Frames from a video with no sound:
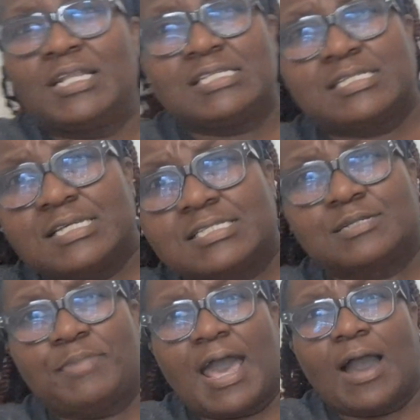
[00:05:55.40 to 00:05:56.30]
is this
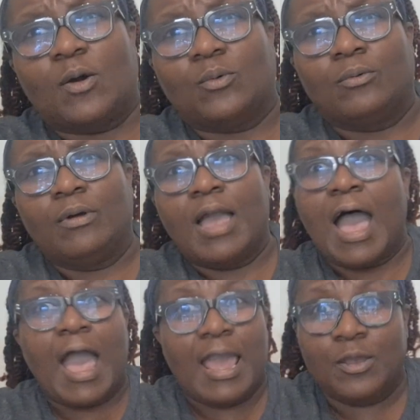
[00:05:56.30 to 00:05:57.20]
about?
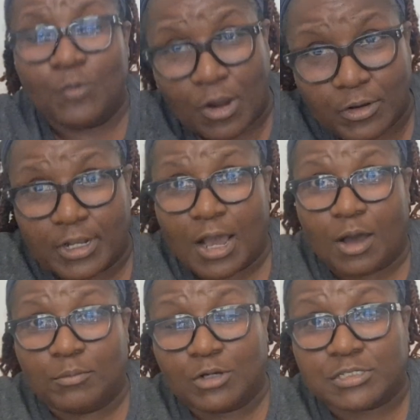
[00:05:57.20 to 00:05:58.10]
I ain't worked in
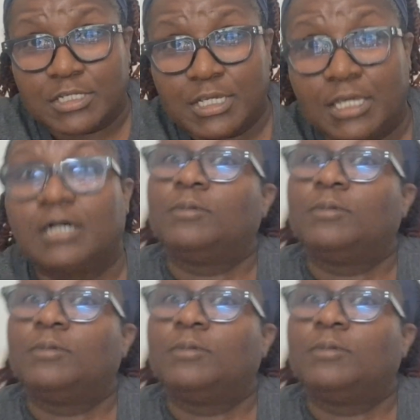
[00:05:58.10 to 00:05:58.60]
almost a year,